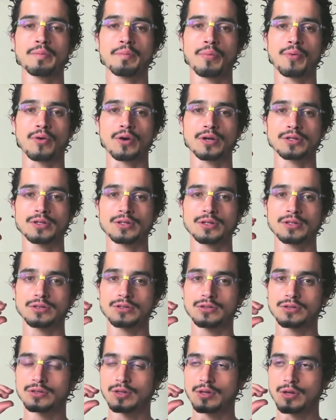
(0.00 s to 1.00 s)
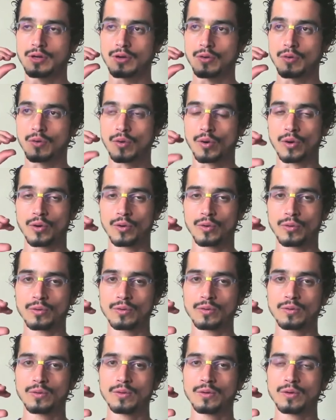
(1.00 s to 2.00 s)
important role,